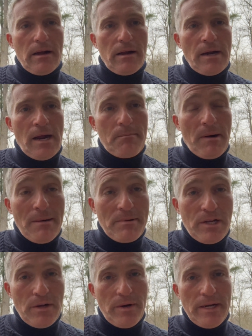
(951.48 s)
not
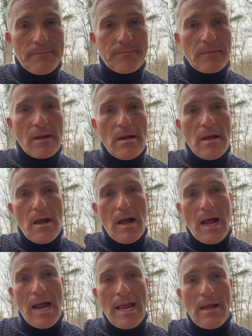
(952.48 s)
barbecuing.
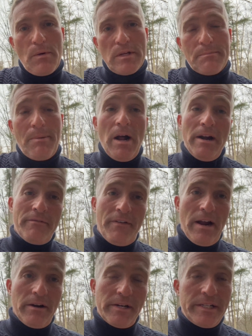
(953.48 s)
I was
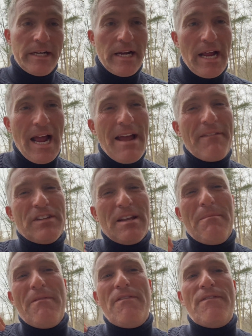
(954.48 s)
bonfiring today. I have
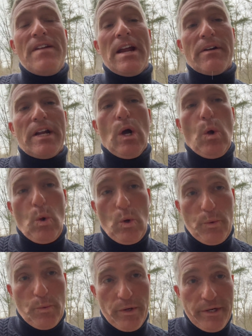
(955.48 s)
some very
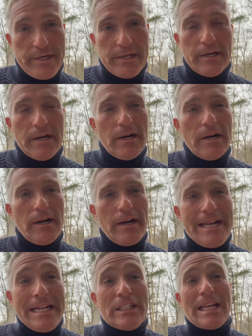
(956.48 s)
old wood.
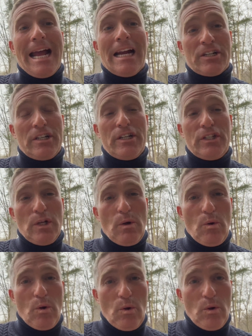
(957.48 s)
It's actually so
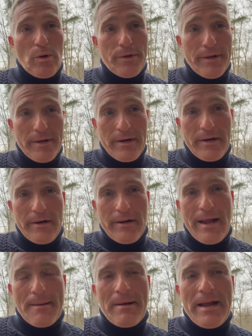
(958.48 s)
old
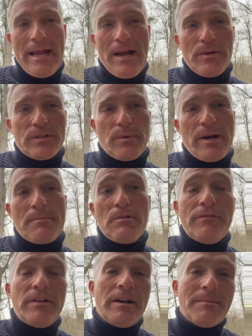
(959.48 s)
at my house. When I
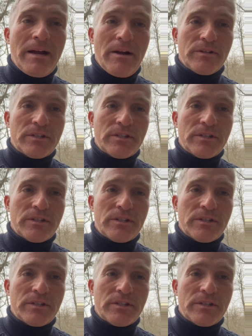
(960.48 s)
moved into my house,